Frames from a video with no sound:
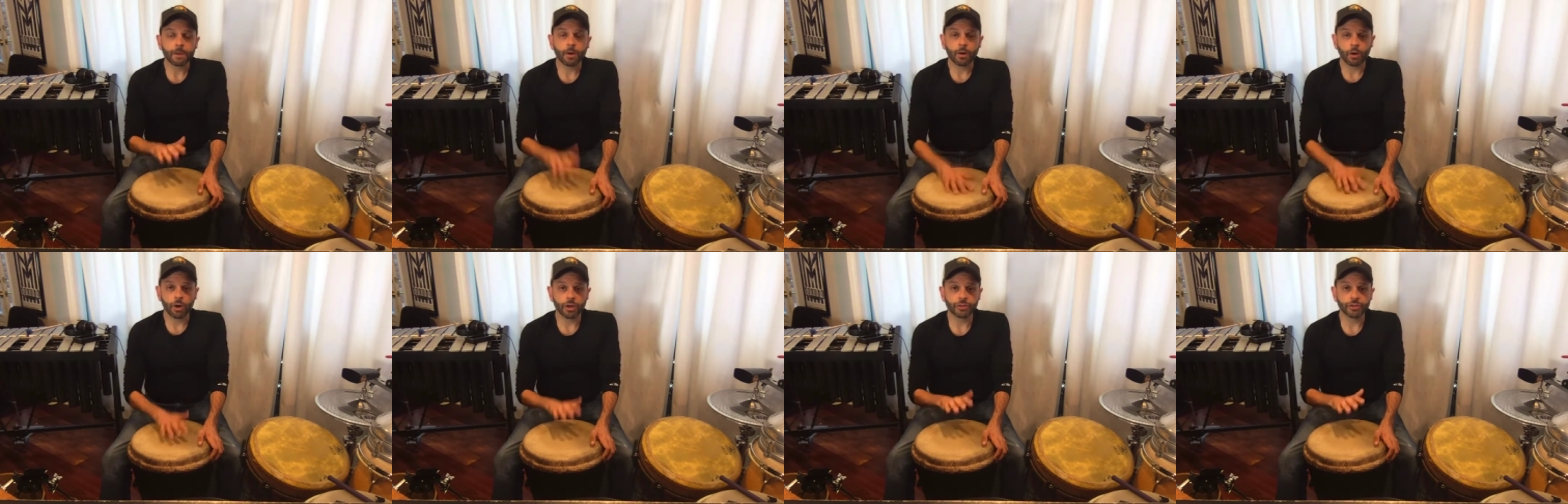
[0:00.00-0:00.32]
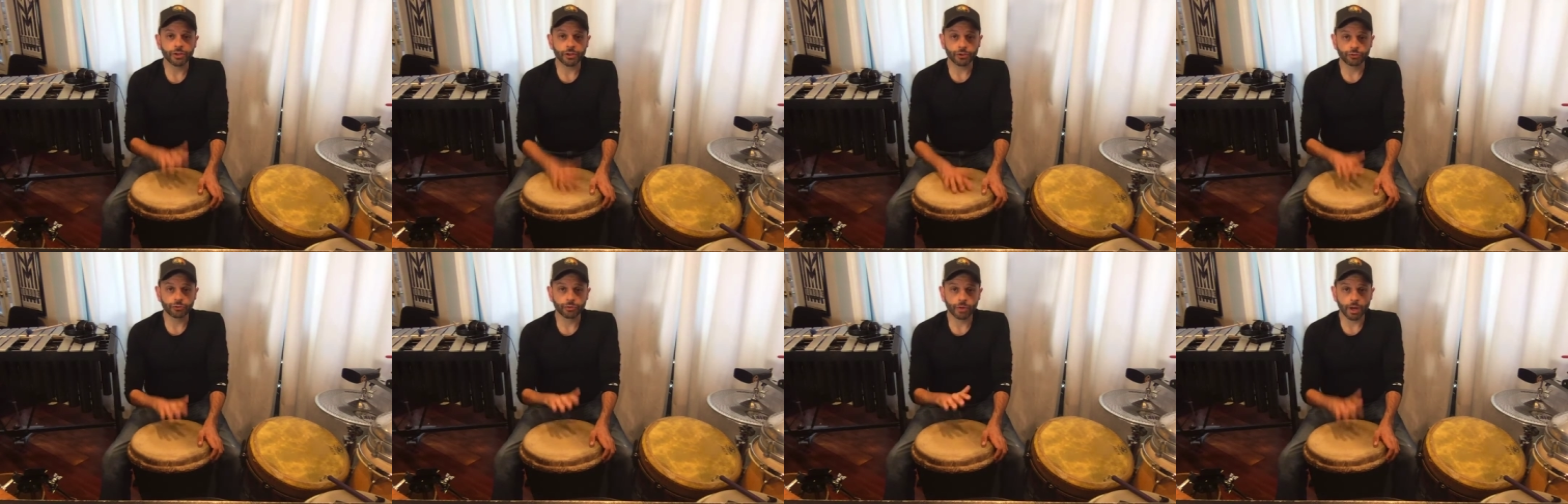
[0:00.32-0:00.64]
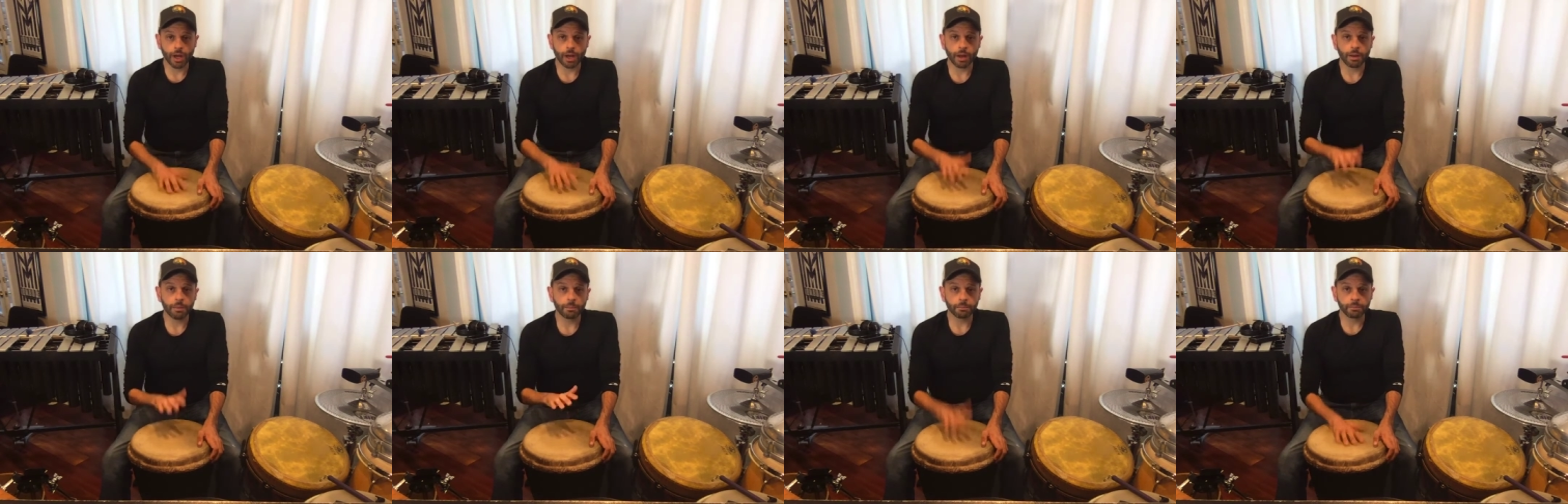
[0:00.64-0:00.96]
on the
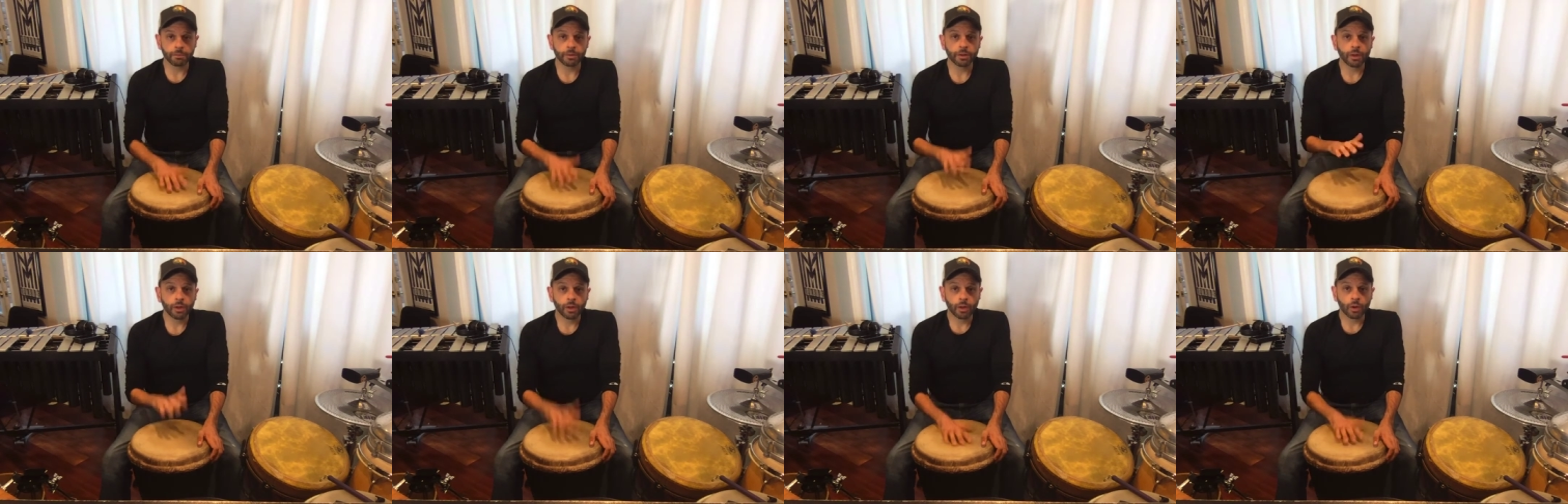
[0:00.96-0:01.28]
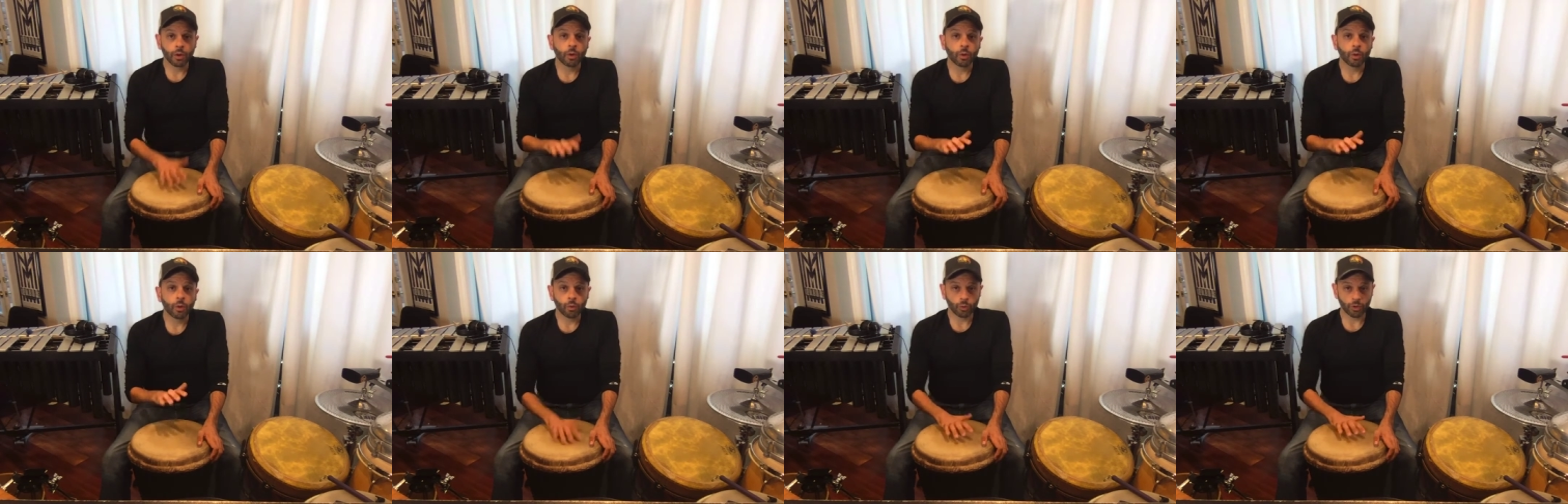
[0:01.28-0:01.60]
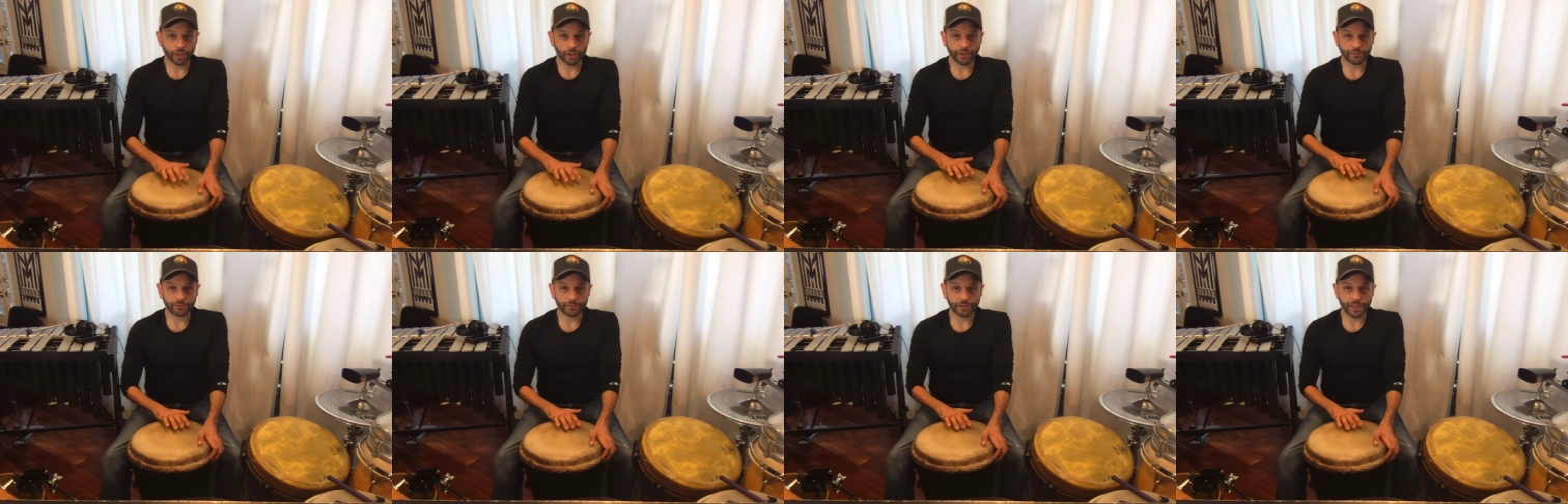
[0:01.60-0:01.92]
drum
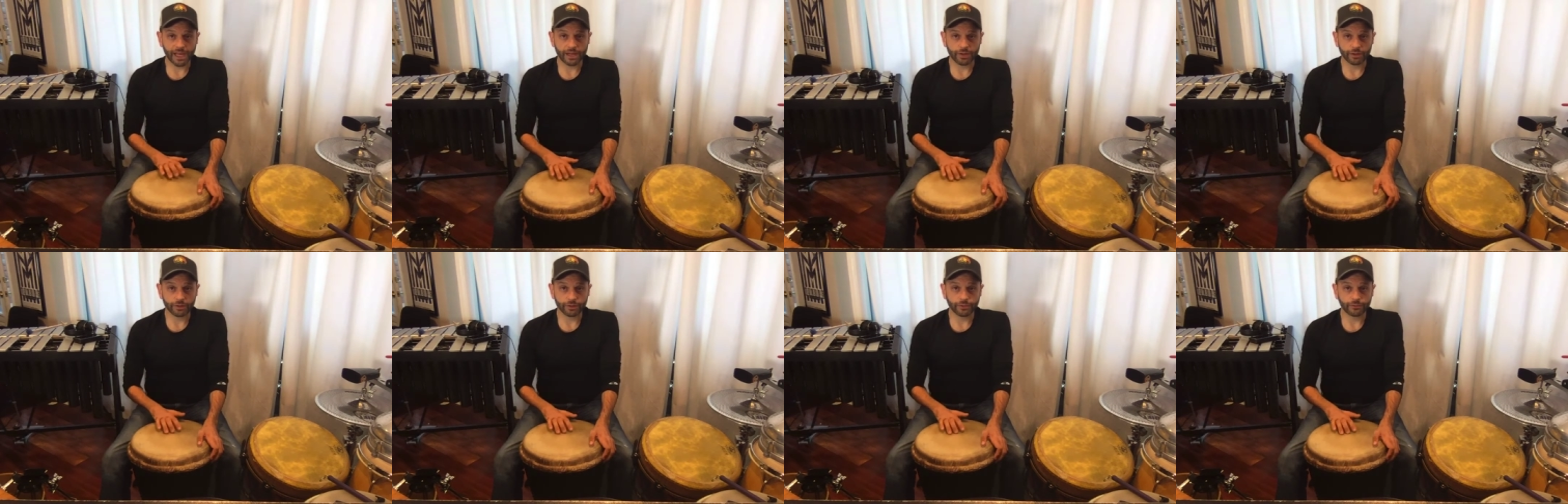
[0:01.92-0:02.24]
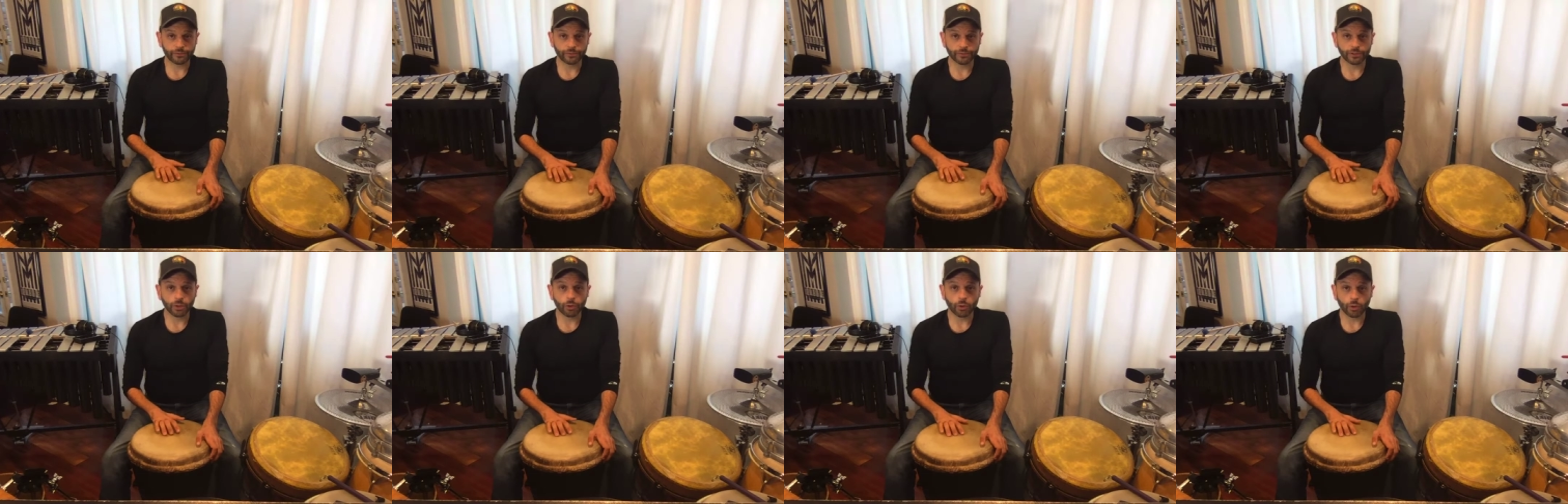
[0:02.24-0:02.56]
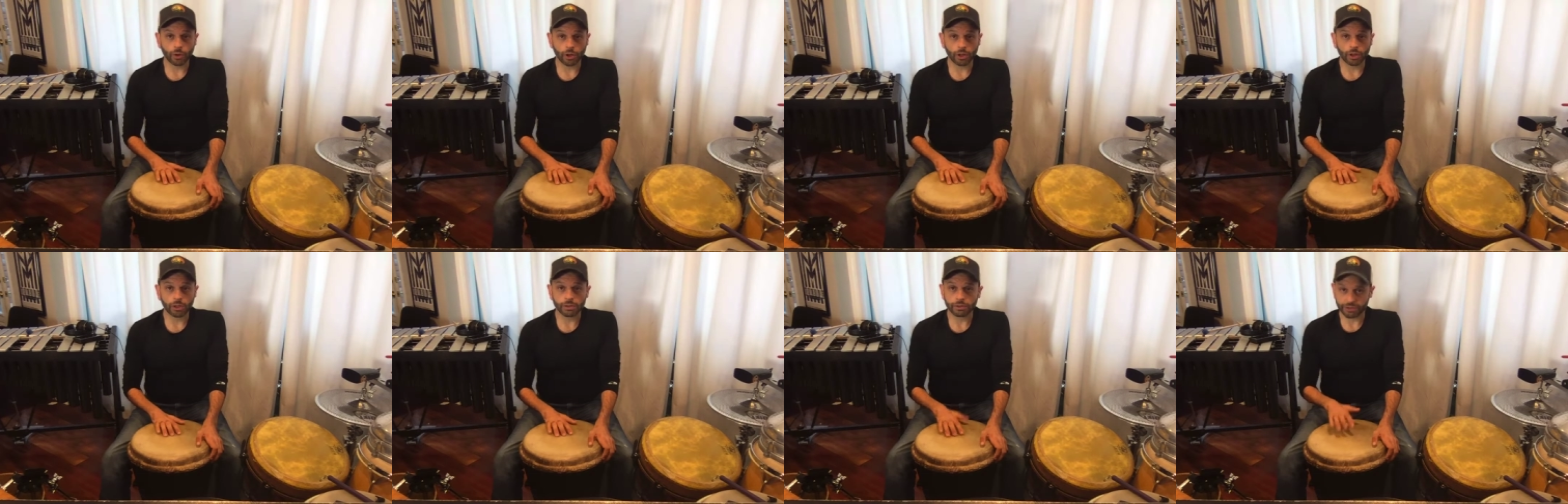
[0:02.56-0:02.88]
with it flat on the floor,